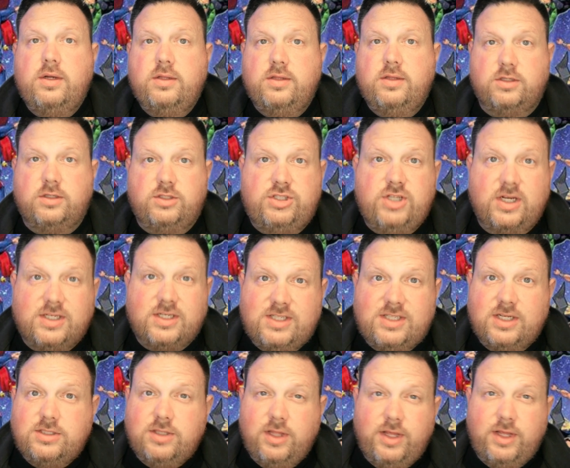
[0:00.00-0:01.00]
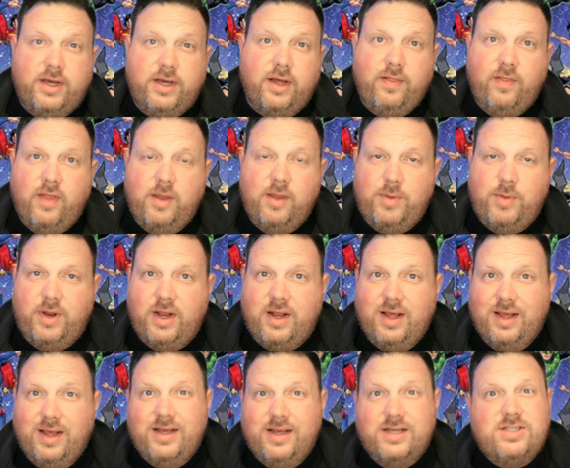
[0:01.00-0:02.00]
The Justice League Unlimited
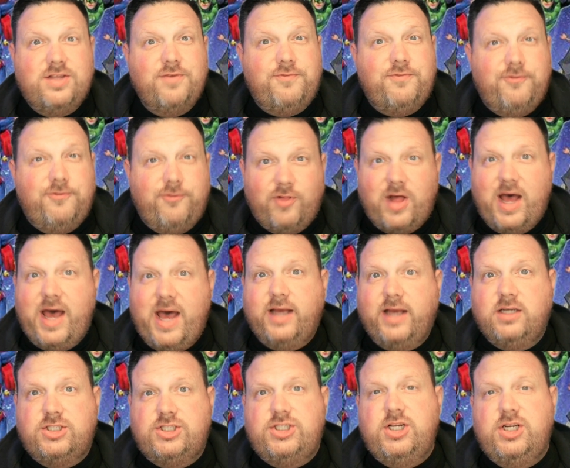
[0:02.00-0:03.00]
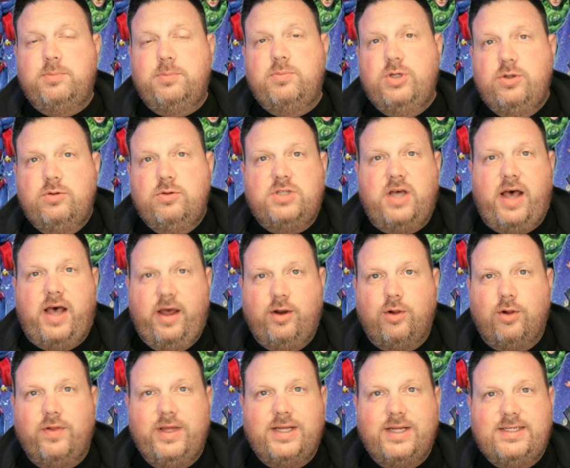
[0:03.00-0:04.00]
is the flagship new
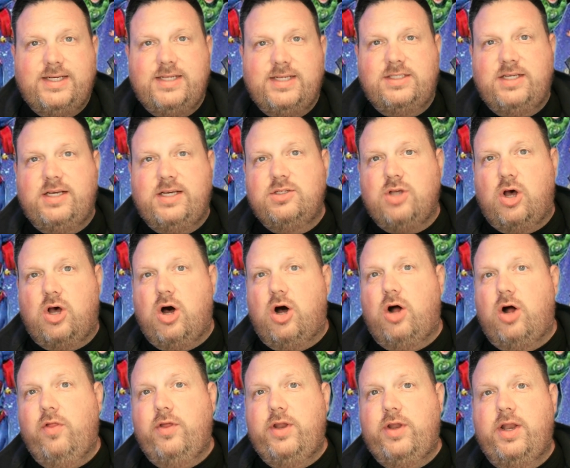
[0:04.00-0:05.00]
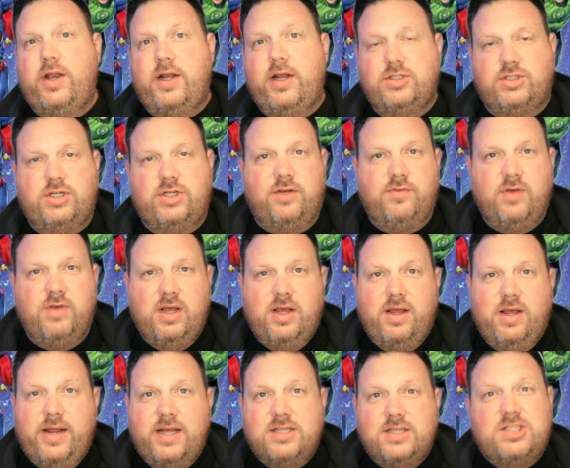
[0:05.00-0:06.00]
title in DC's All-In initiative.
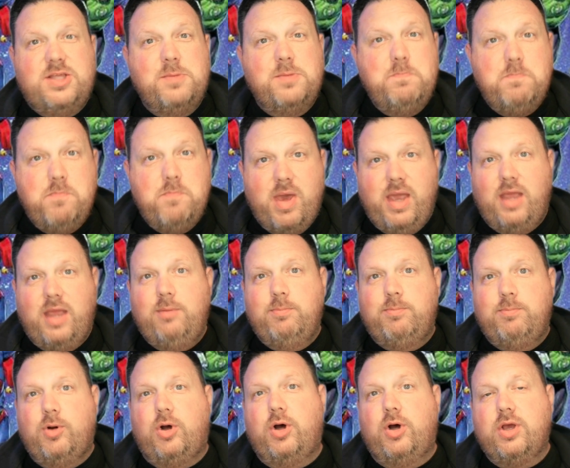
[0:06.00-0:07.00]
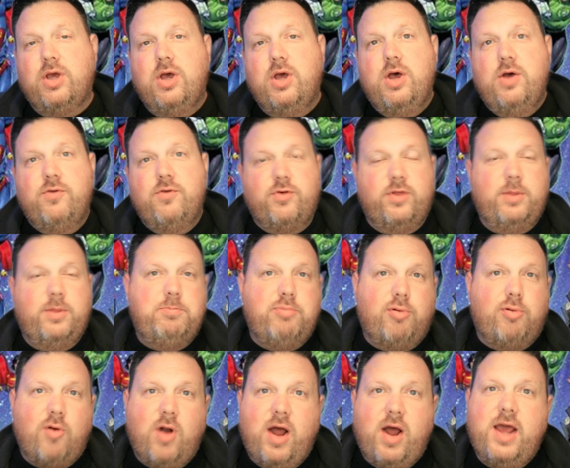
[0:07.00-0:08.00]
It's the main book for the
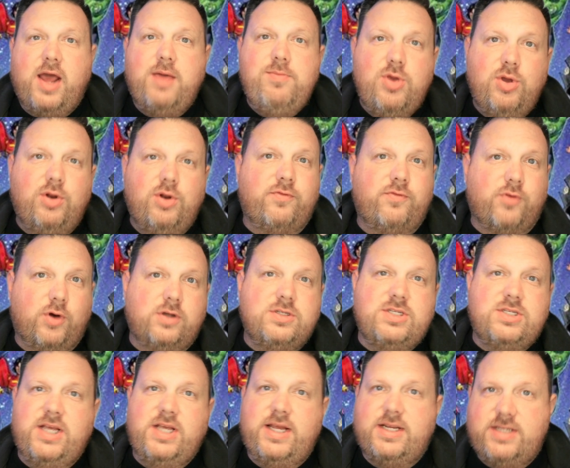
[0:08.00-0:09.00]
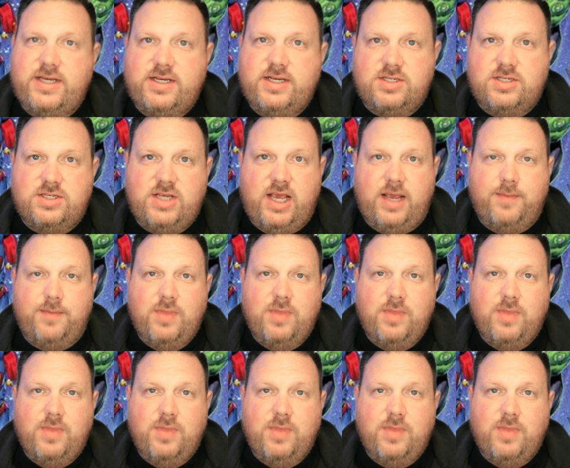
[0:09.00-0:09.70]
Prime universe in DC.